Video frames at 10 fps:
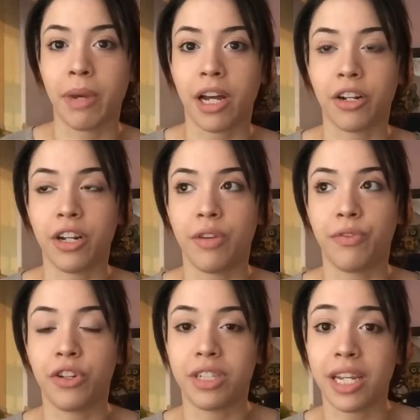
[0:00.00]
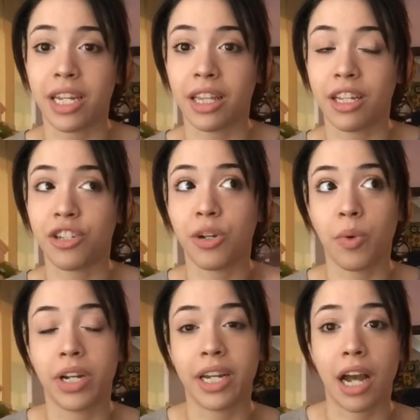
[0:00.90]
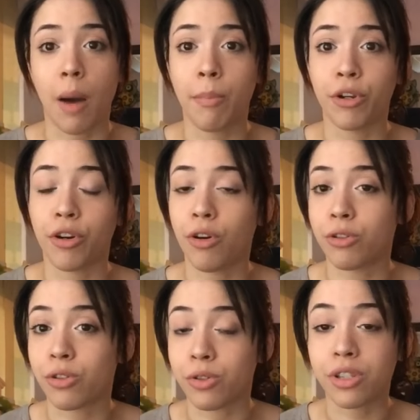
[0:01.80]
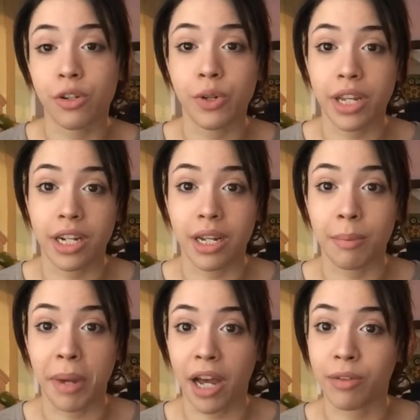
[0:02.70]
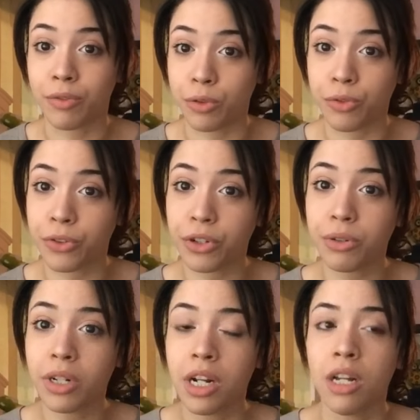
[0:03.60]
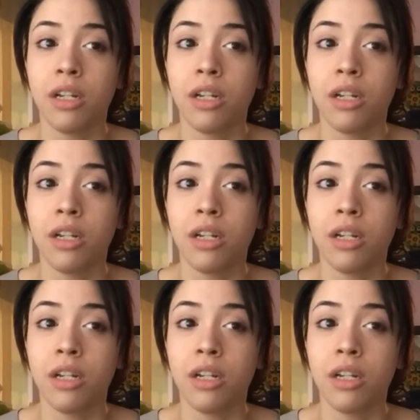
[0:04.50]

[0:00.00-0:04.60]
No matter if you're taking this, you're working out, but you're also still eating bad food for you.